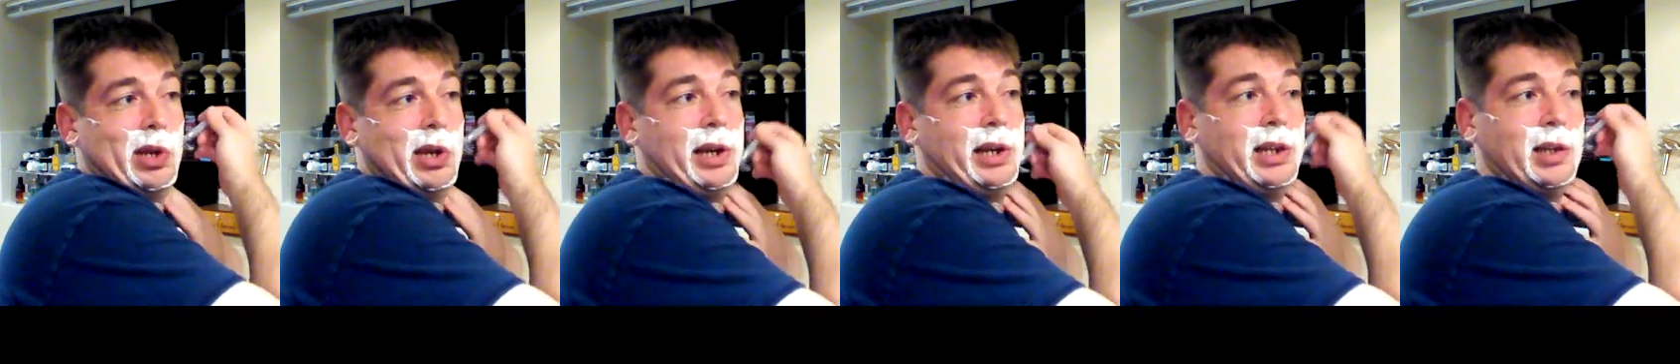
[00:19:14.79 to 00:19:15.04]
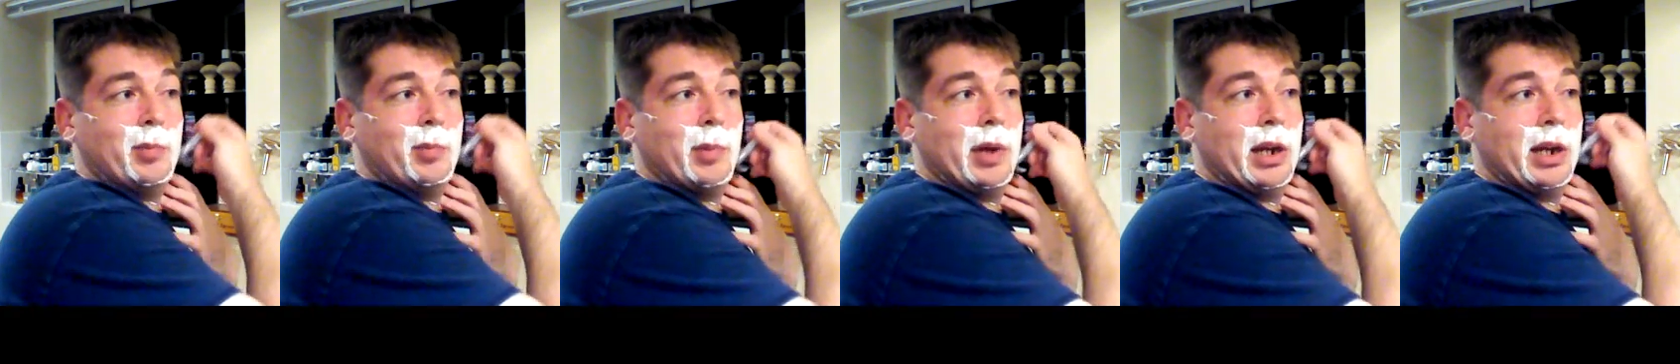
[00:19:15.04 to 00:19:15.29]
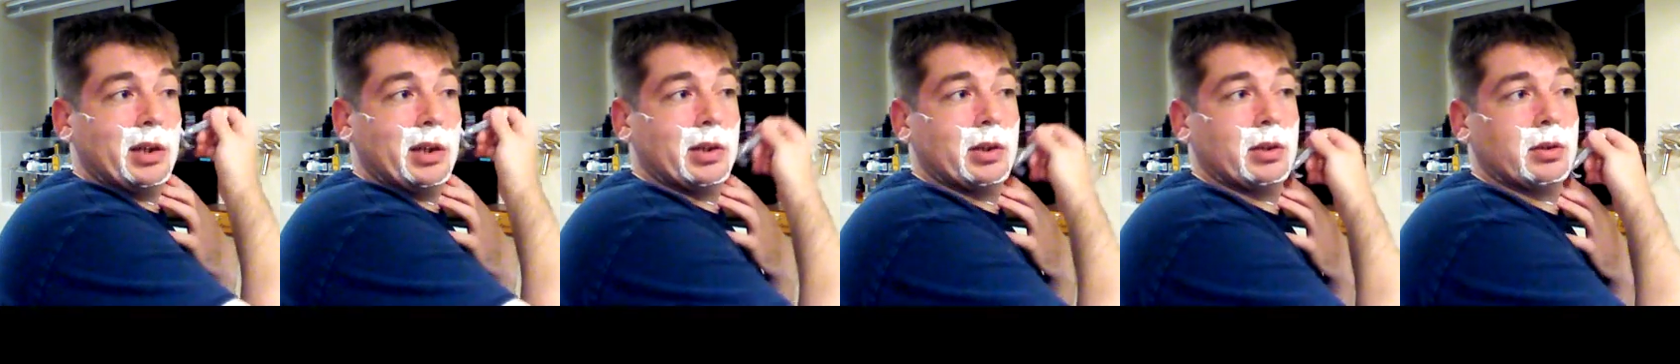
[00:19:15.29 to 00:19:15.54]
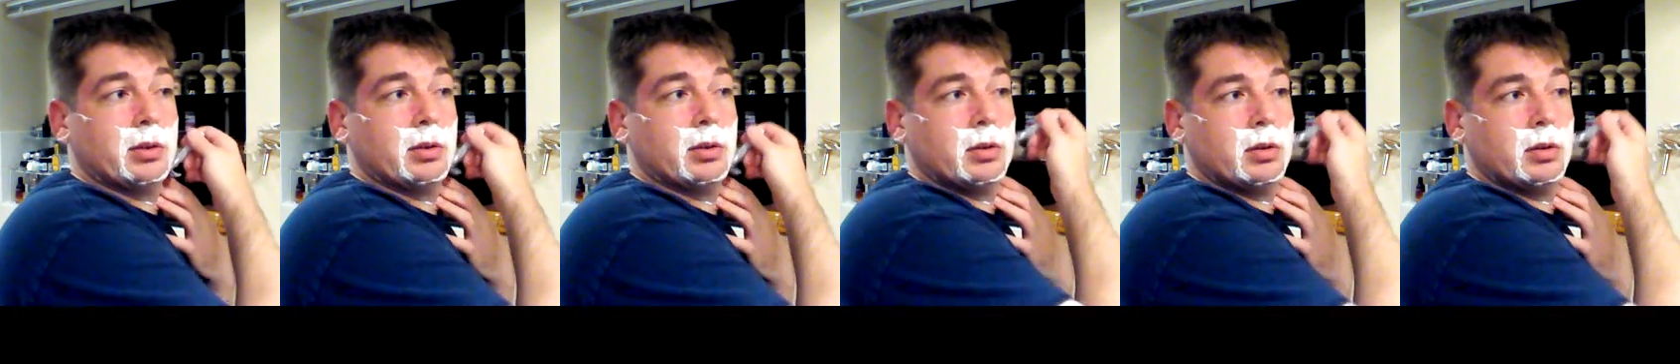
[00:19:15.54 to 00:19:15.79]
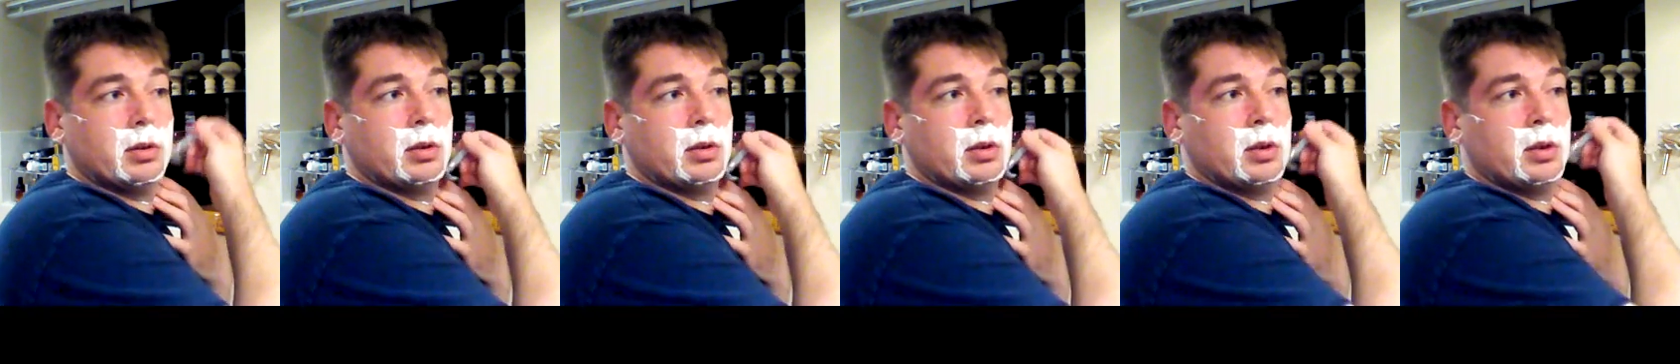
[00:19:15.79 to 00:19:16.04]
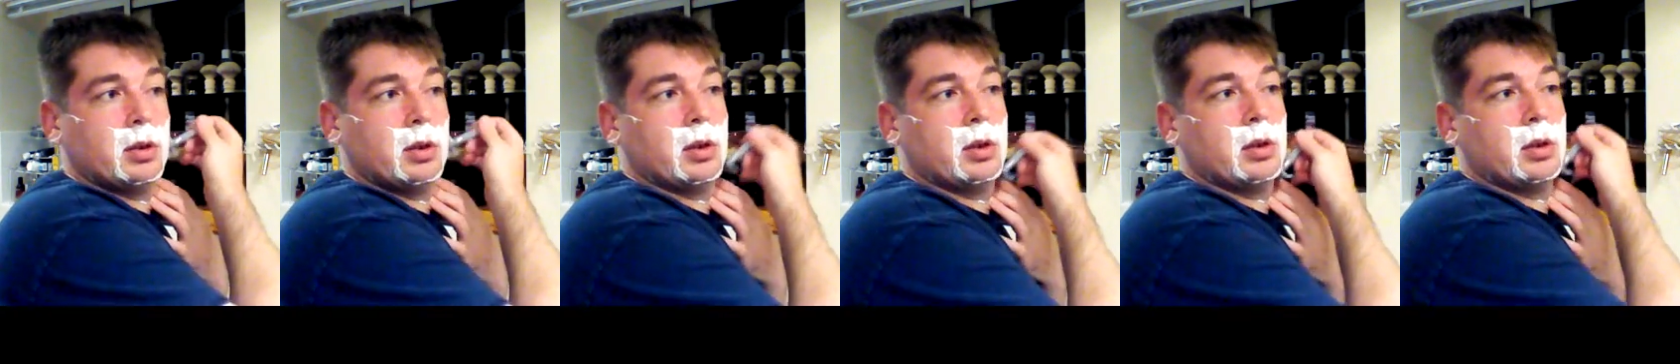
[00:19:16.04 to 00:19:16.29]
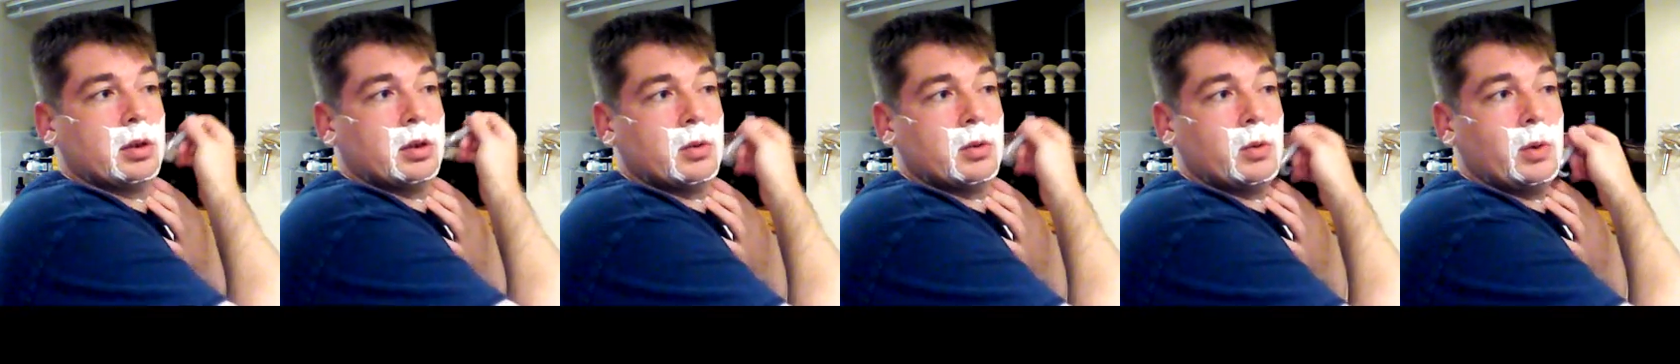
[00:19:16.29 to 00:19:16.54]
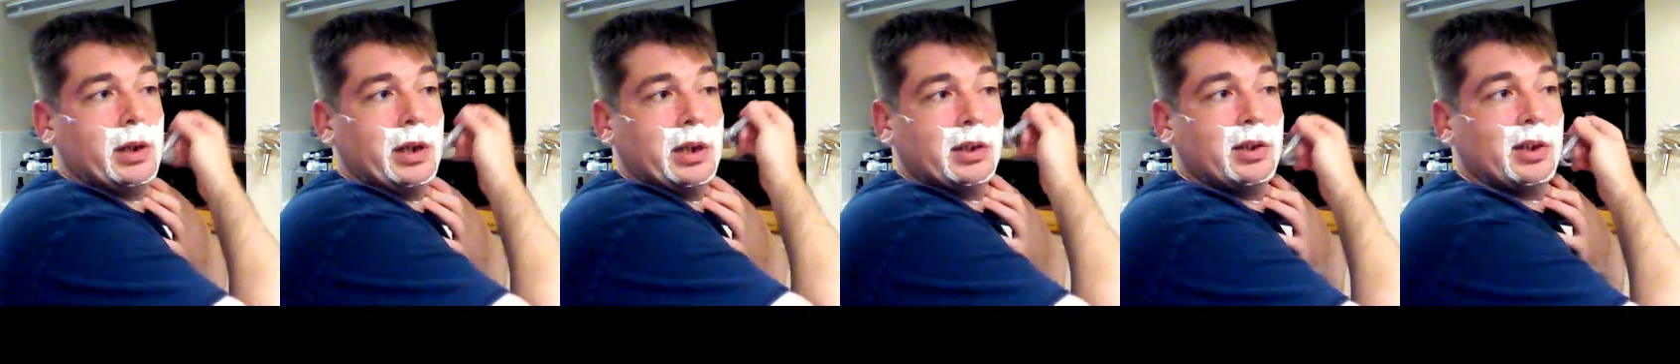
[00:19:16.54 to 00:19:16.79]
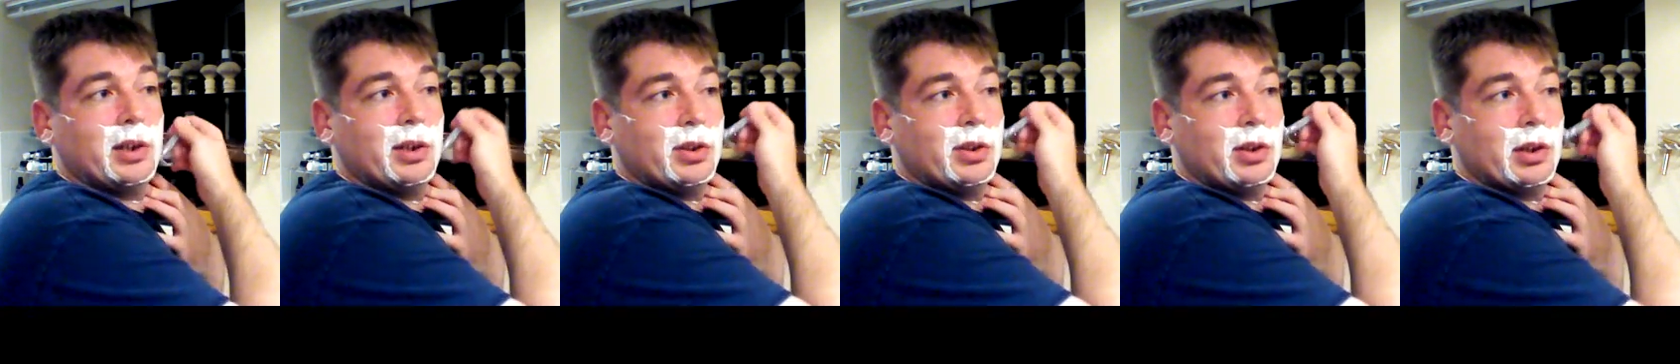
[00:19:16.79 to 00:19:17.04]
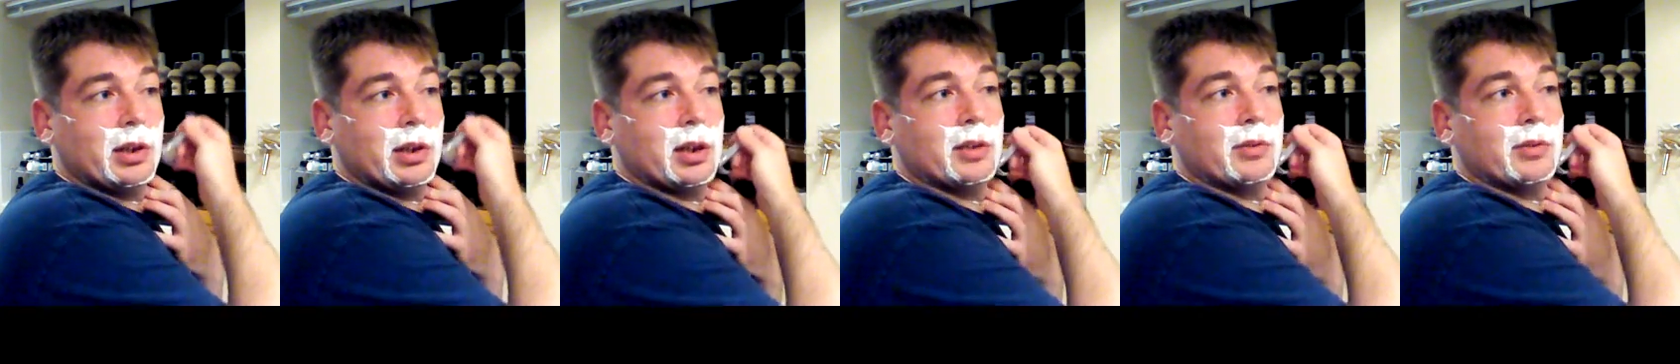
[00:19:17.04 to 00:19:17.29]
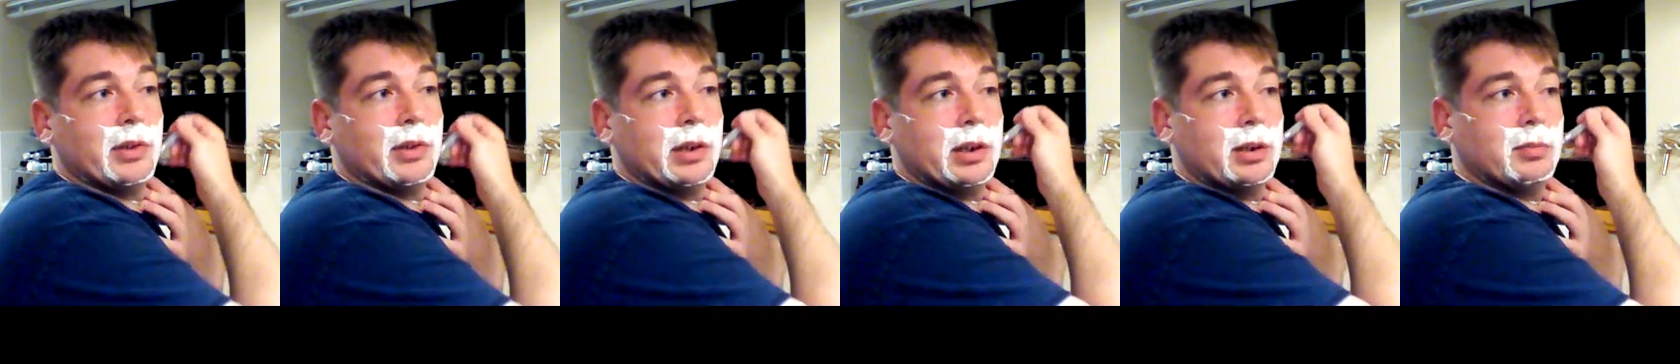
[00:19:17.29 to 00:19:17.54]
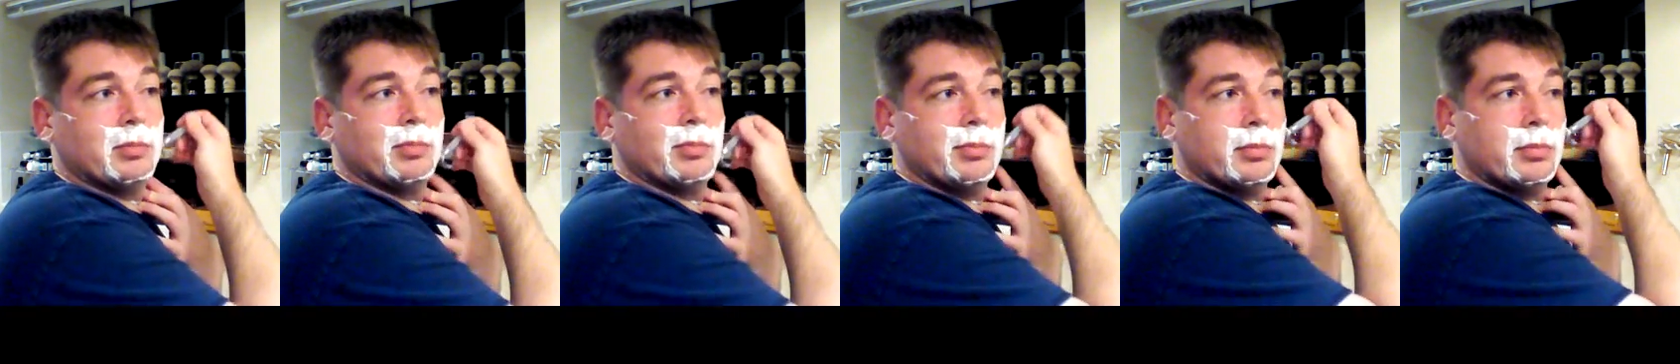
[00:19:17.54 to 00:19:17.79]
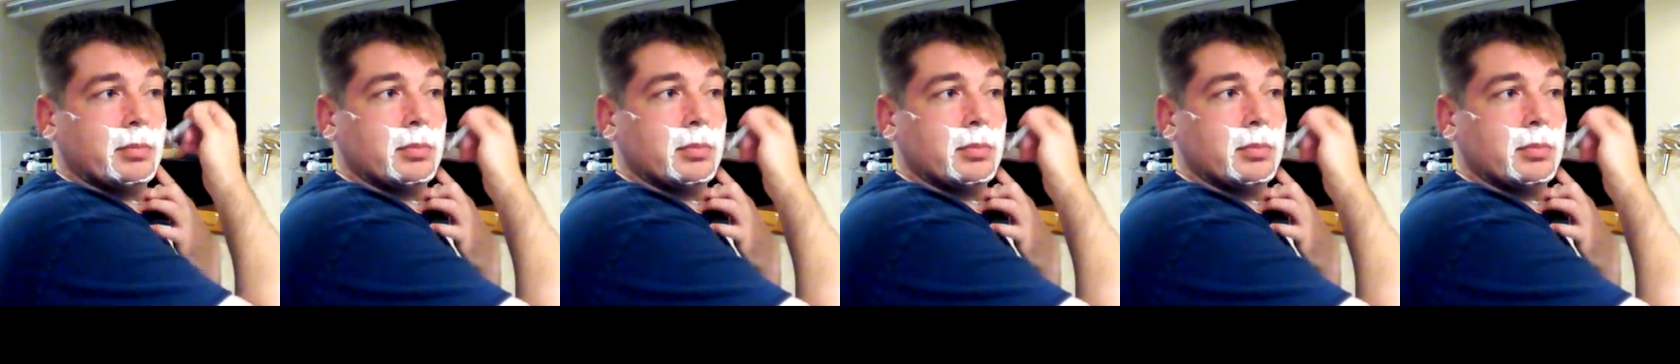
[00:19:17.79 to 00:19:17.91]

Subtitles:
I can make quite a decent living.